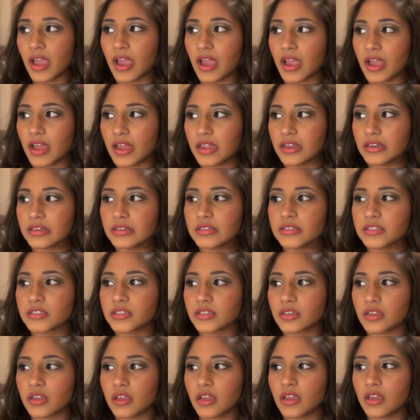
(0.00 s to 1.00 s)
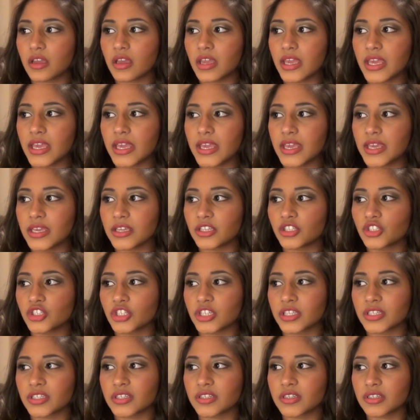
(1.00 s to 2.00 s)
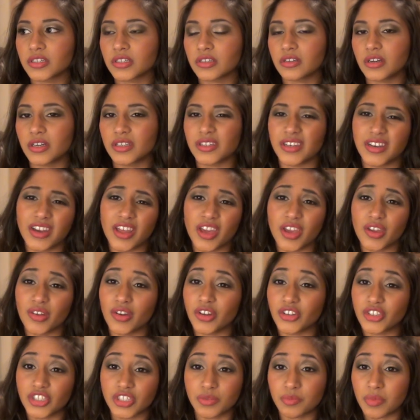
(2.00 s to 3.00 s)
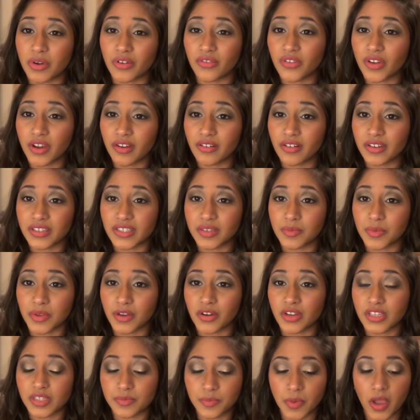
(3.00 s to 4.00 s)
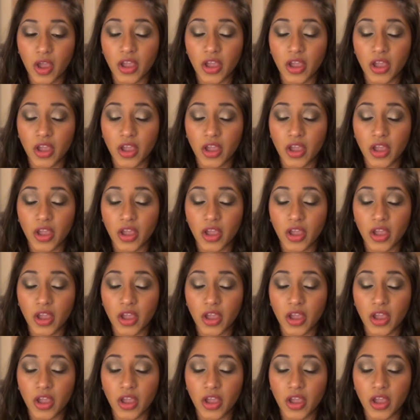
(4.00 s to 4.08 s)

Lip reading: and it just, I don't know, I just prefer it, to be honest.